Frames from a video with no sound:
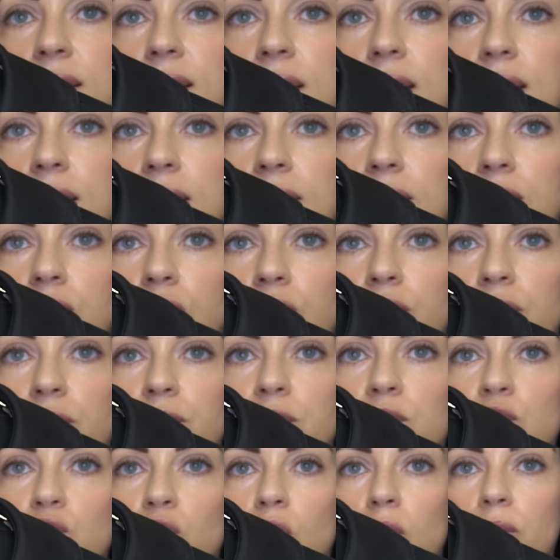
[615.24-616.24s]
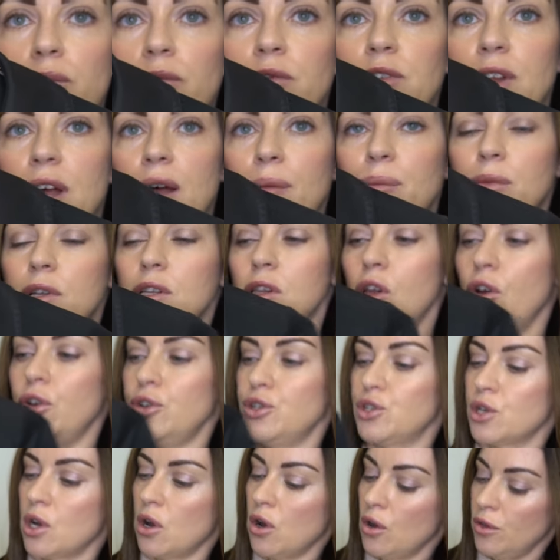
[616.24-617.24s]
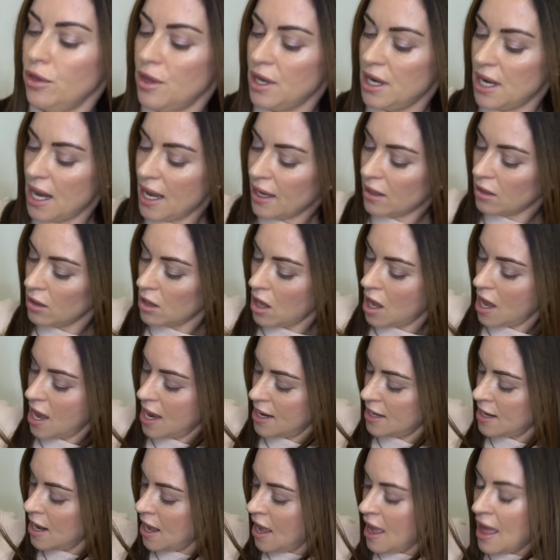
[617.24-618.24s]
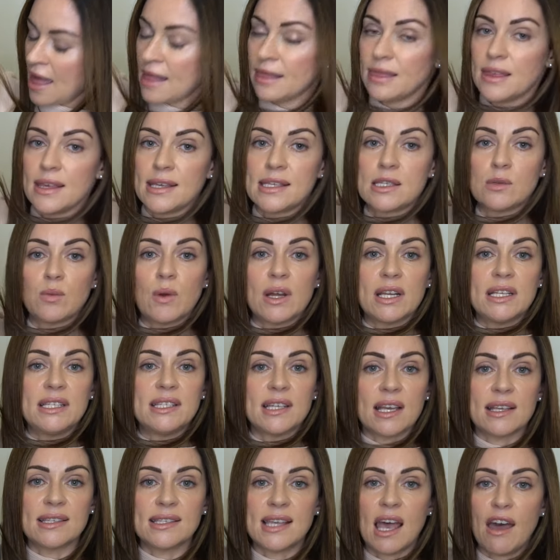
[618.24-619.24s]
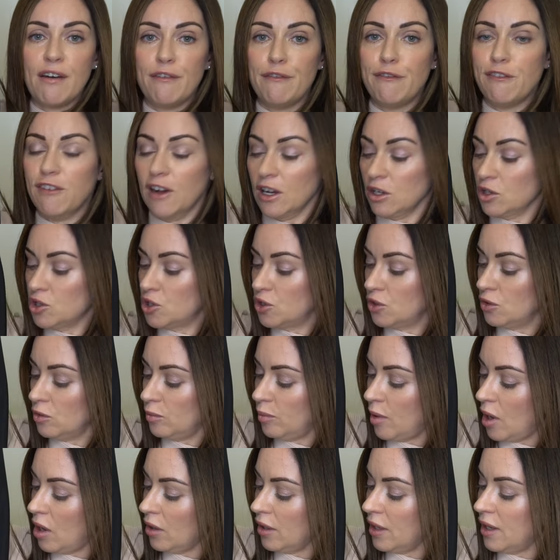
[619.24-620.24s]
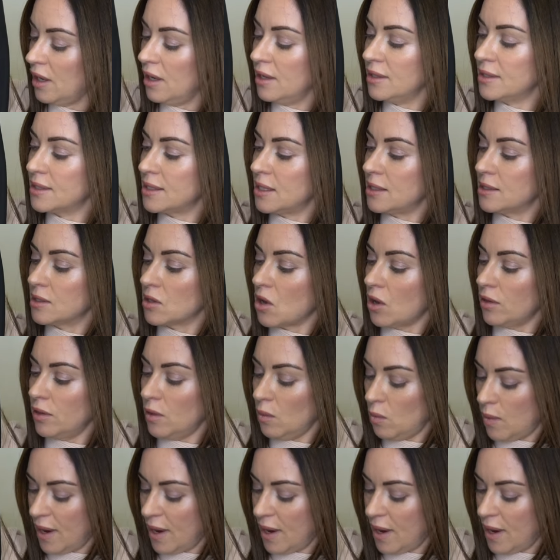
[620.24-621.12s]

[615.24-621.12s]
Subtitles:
the sort of storm flap closure on the neckline. This one does have functional pockets. It's got the